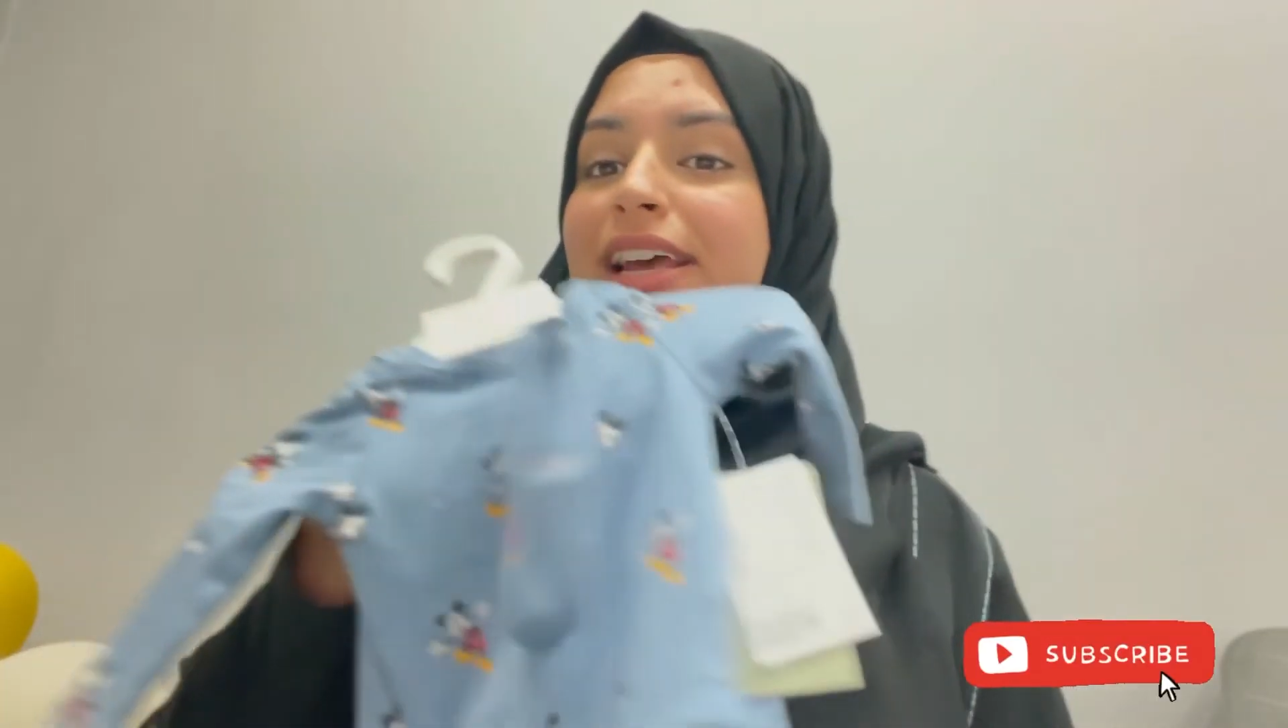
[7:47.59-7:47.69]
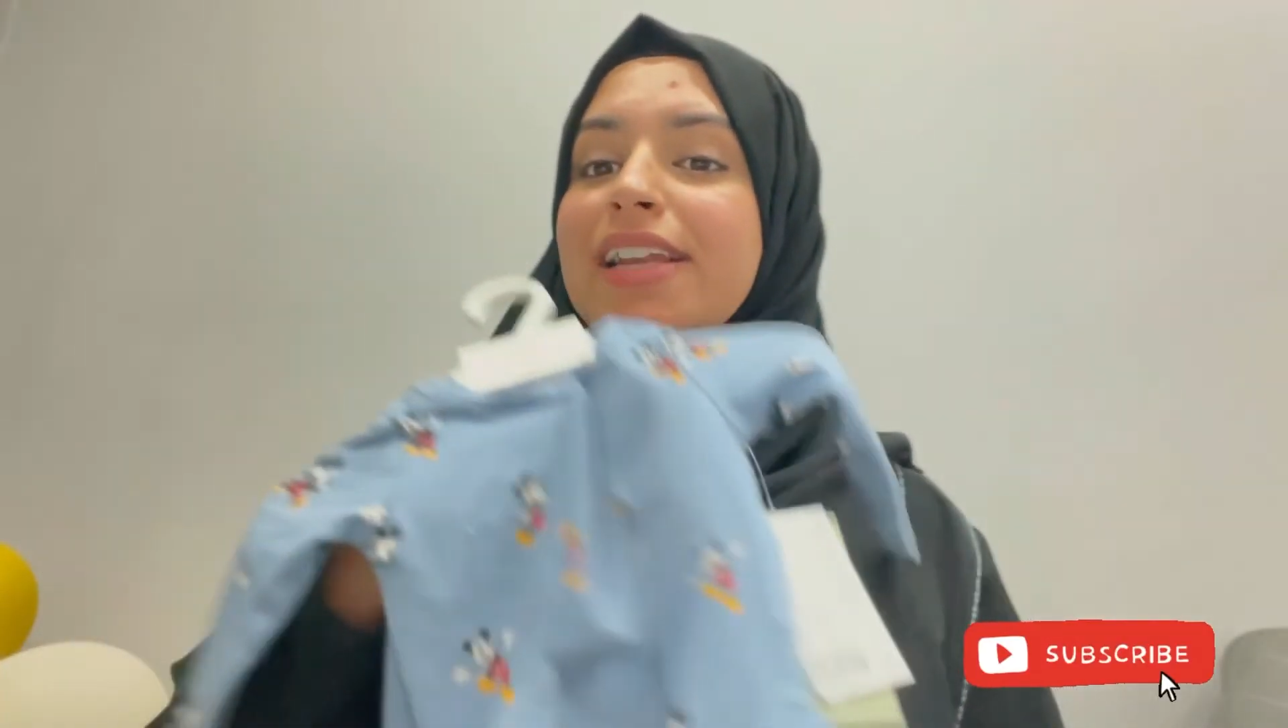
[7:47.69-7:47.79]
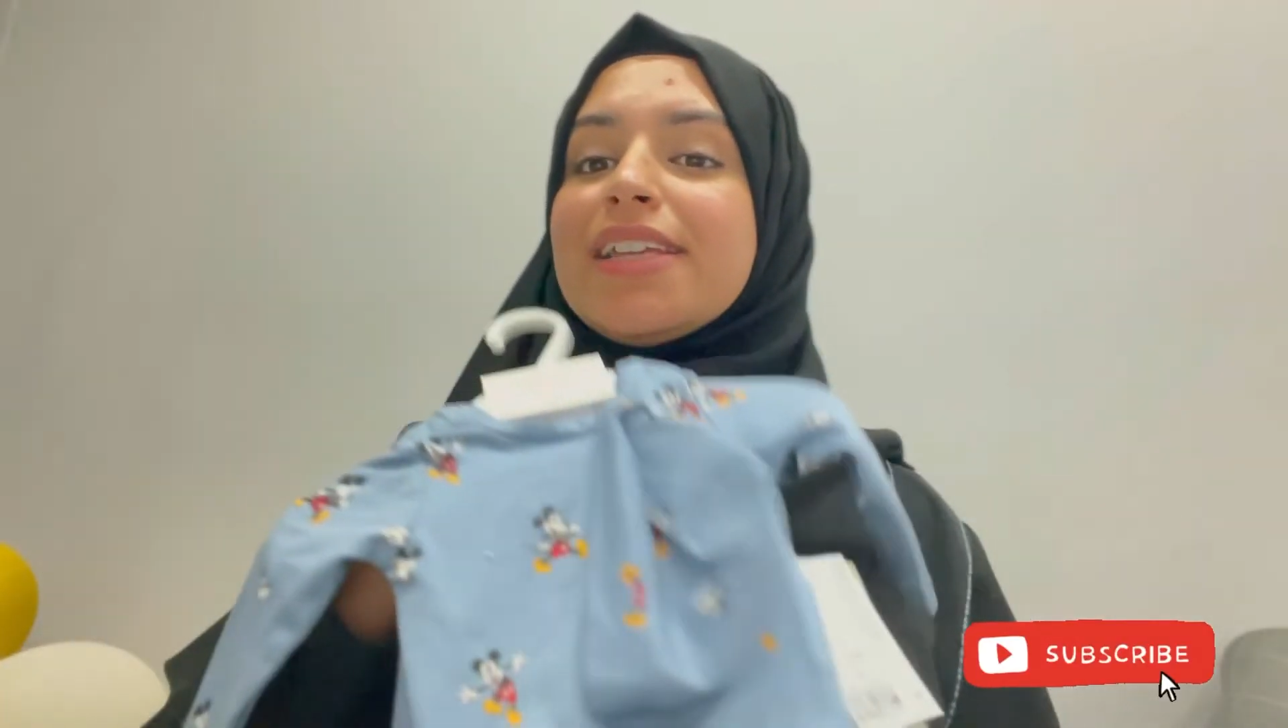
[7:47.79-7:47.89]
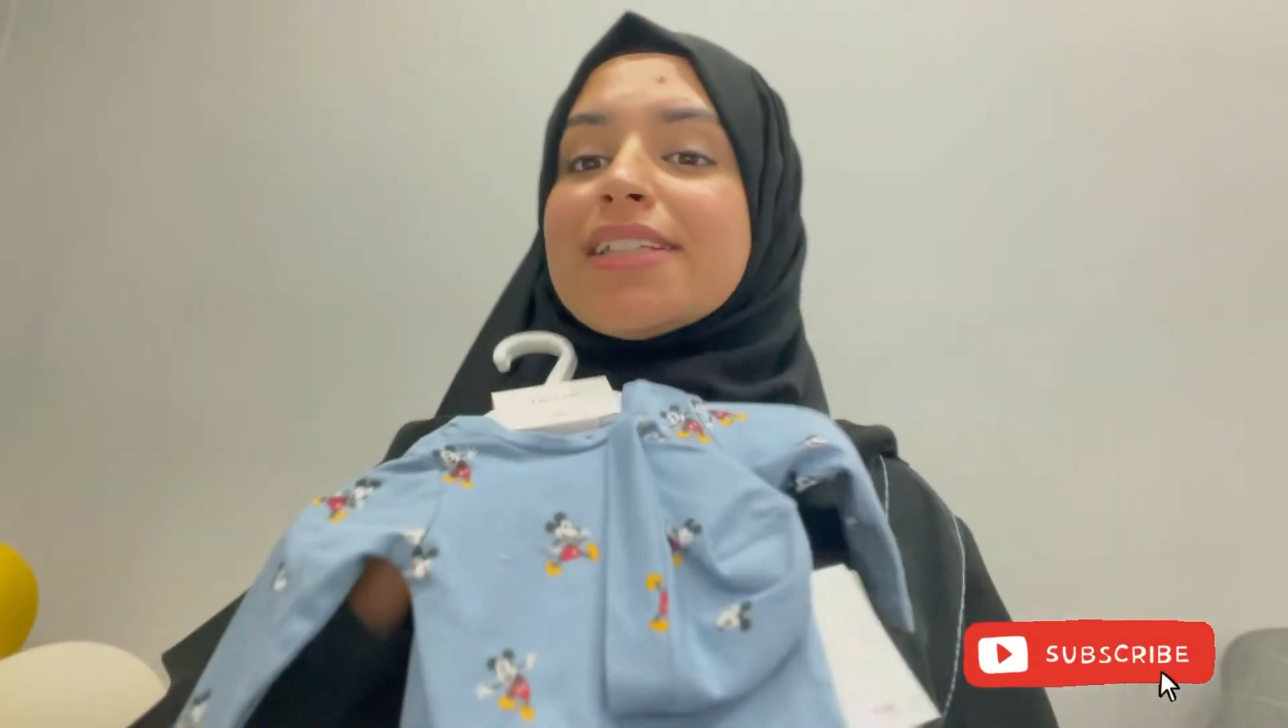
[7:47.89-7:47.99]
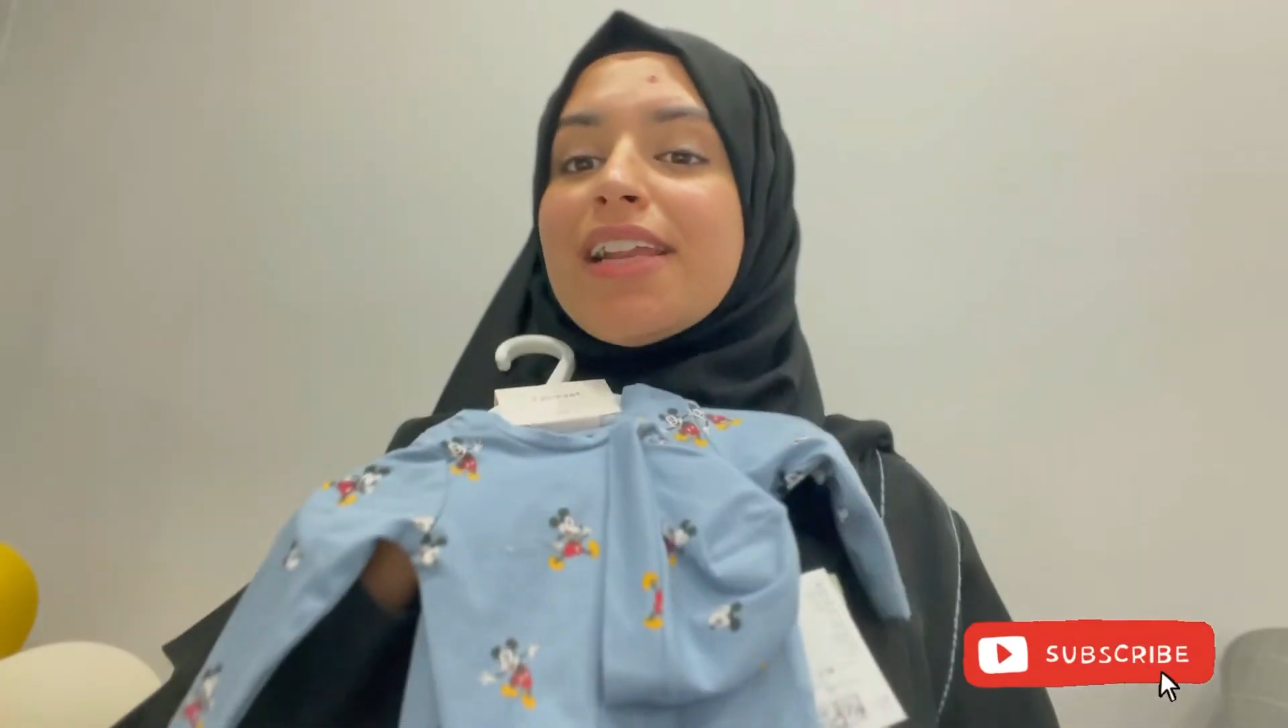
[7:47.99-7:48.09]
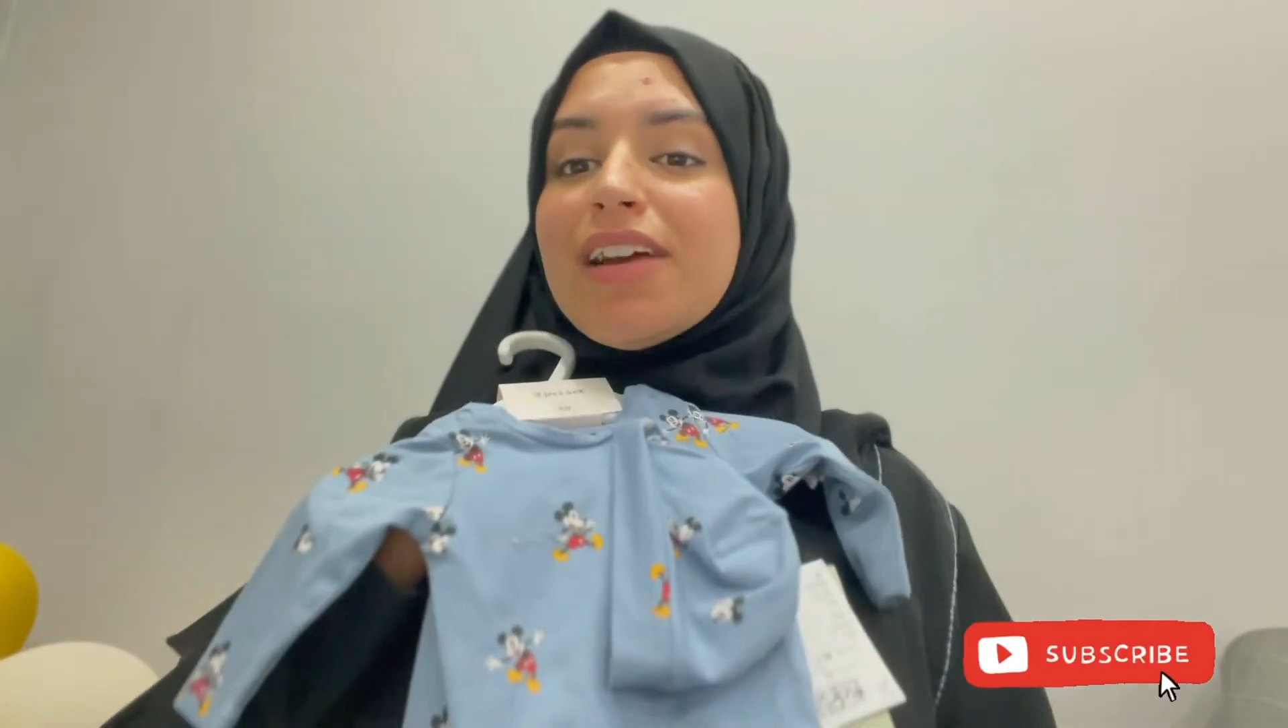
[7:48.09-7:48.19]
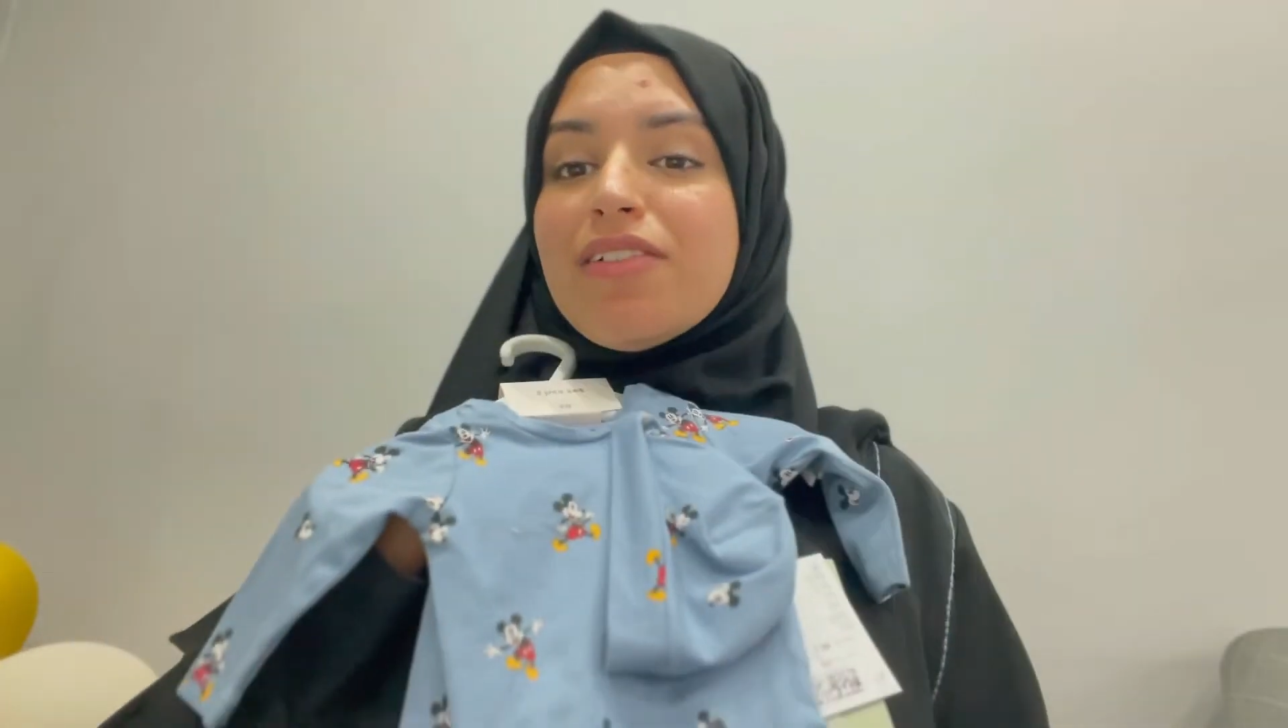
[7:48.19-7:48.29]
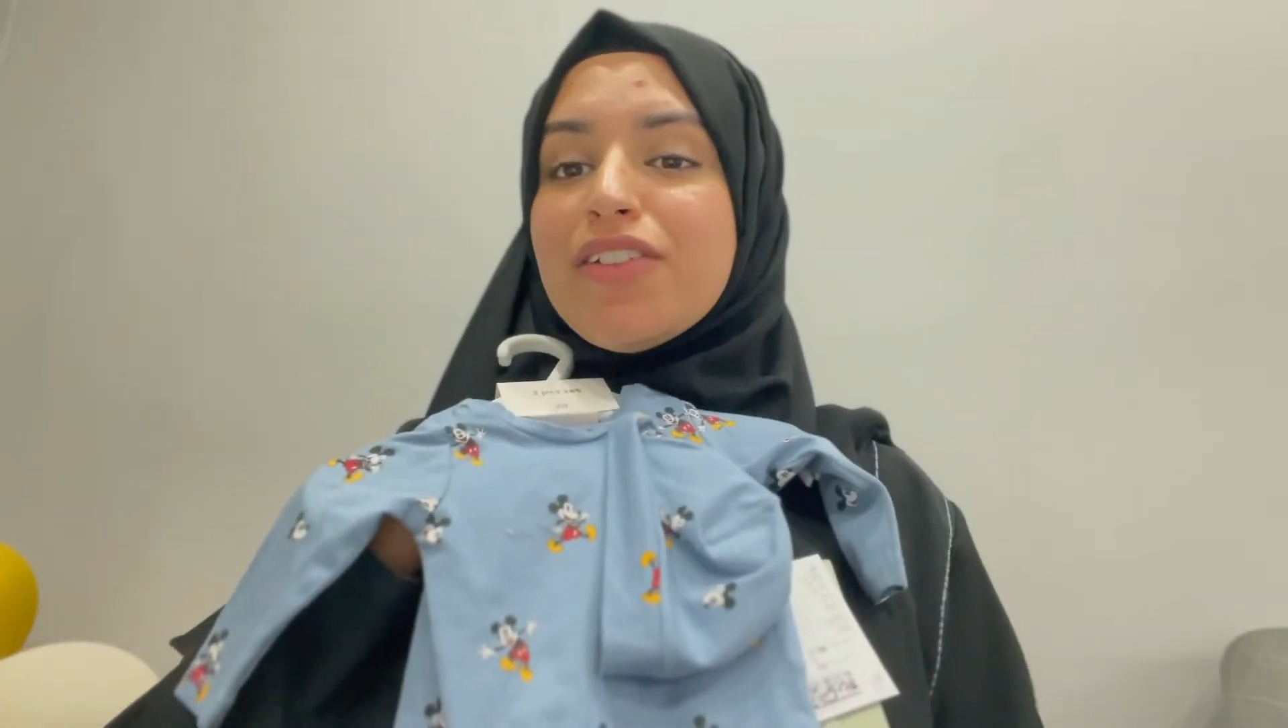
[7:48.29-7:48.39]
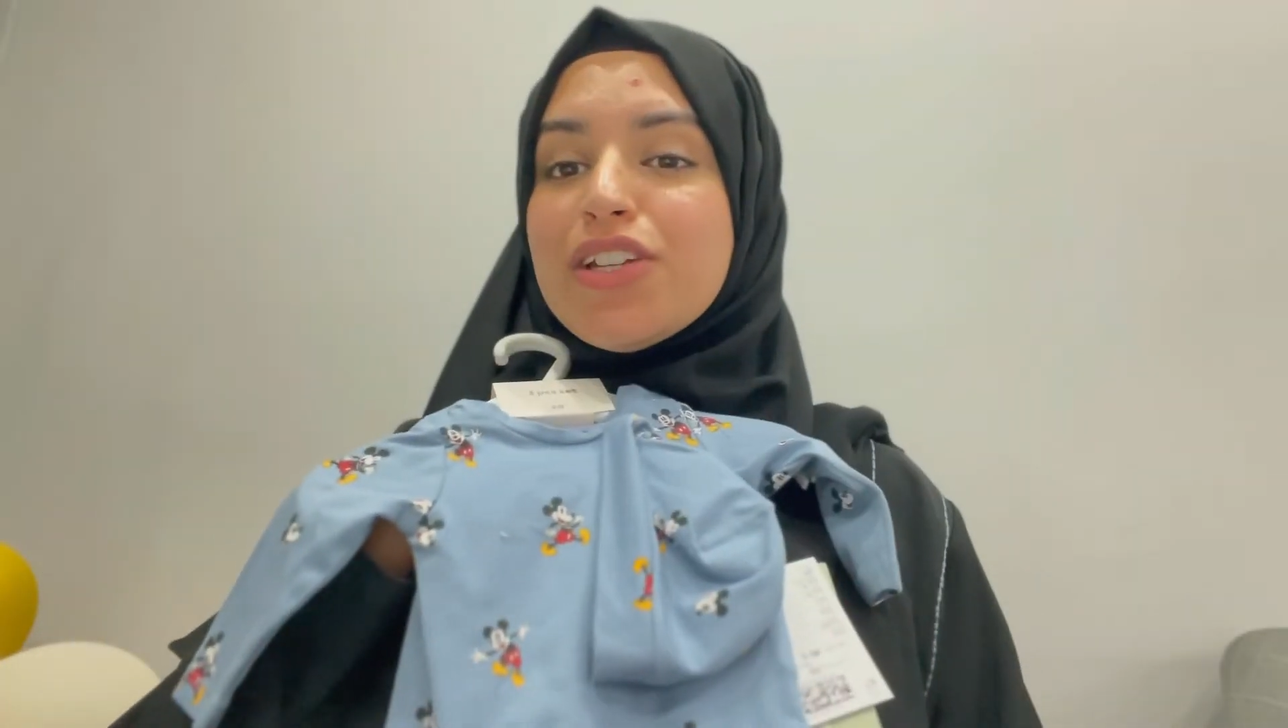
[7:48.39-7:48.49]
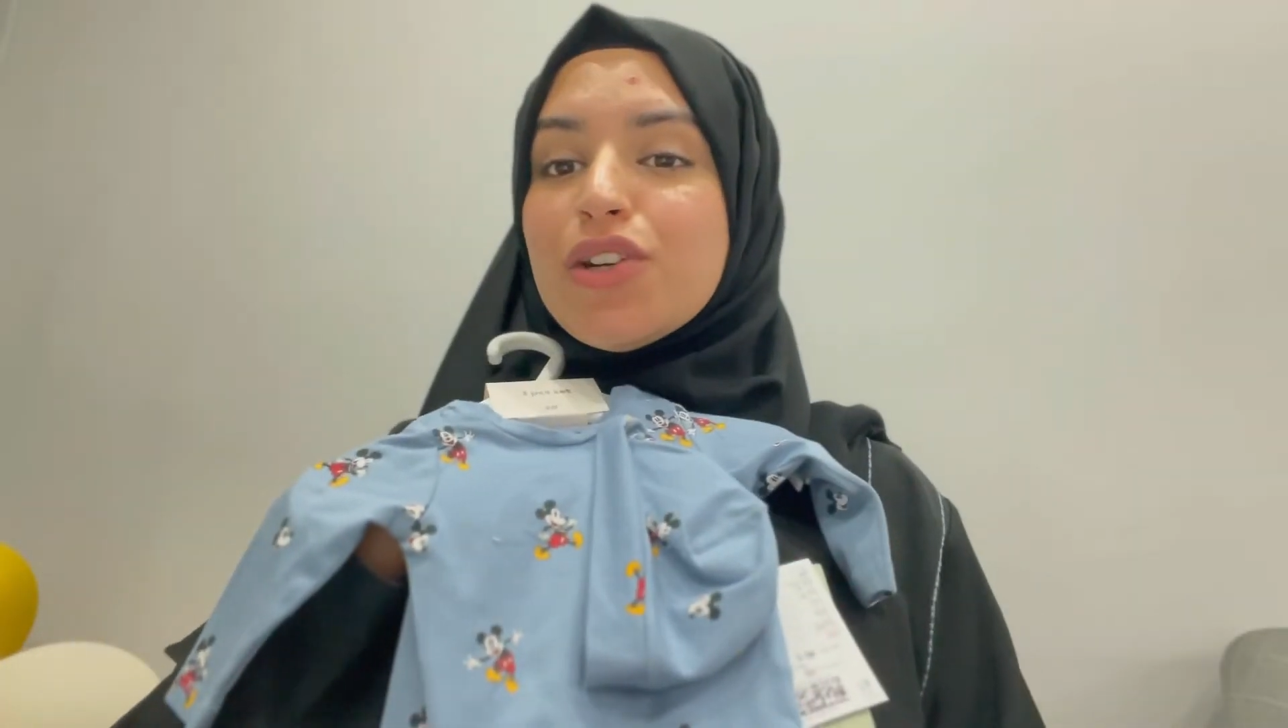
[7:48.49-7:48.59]
at least I'll have
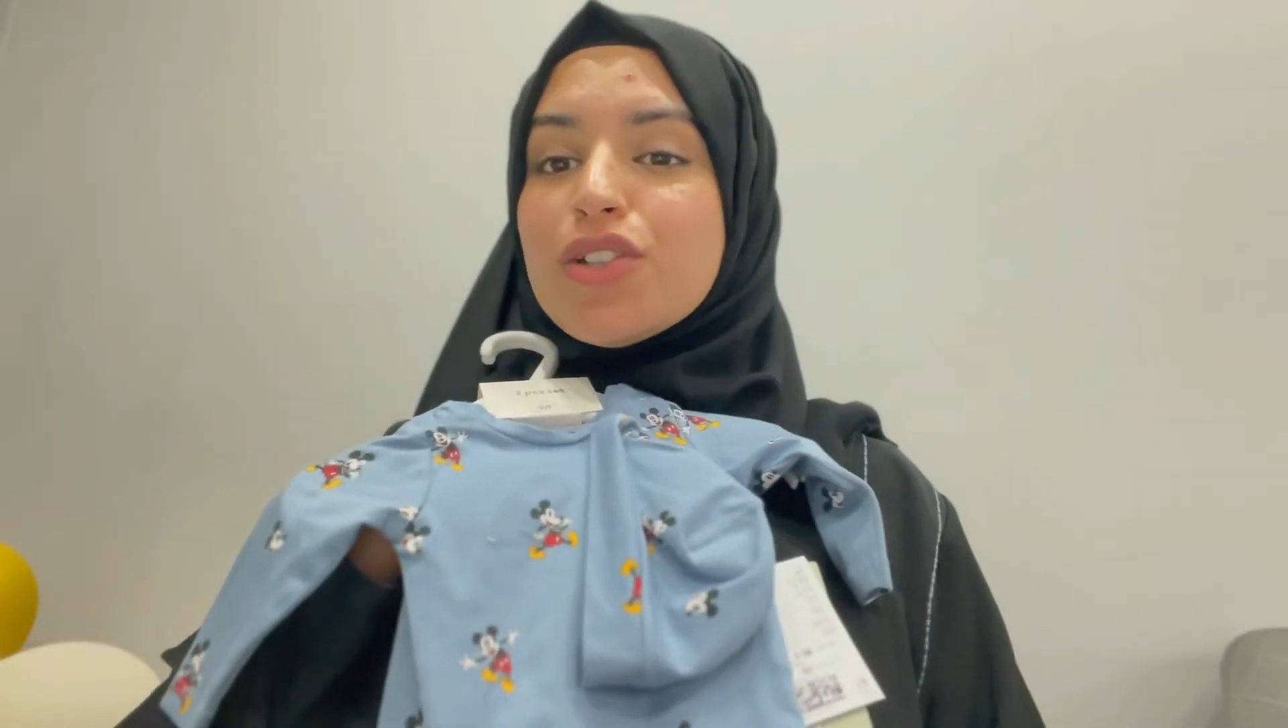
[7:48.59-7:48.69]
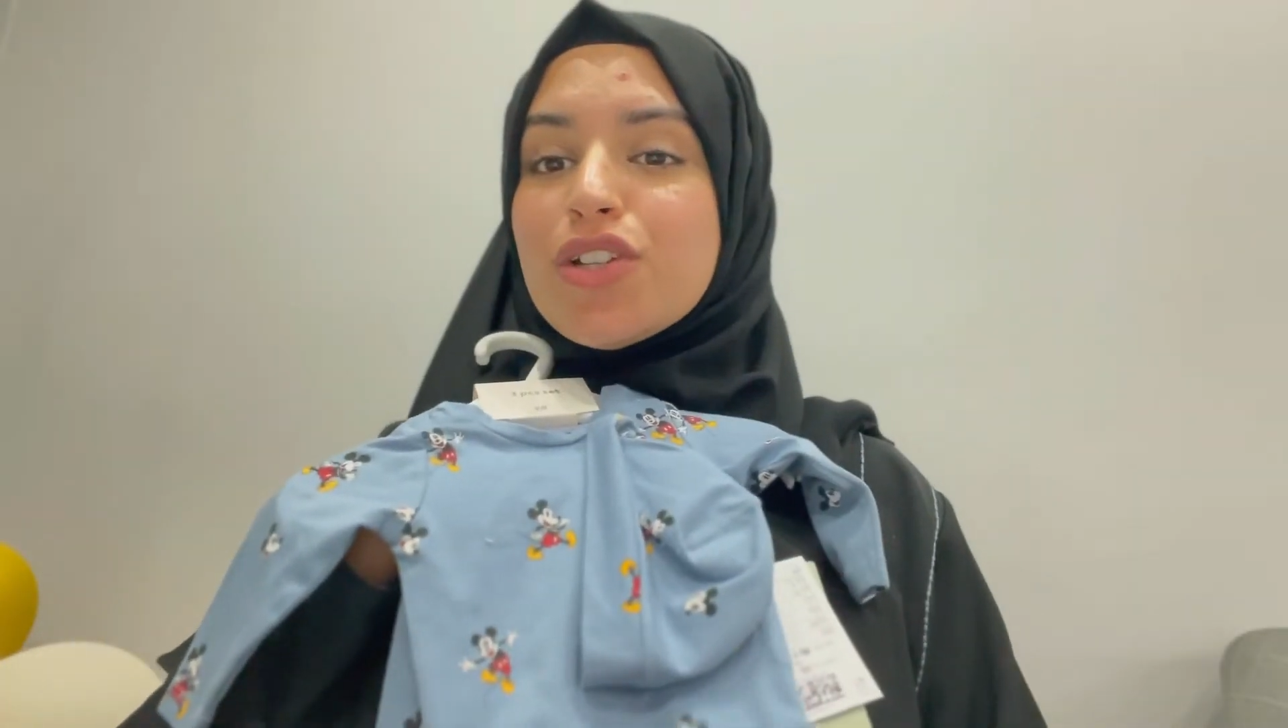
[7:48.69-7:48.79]
a video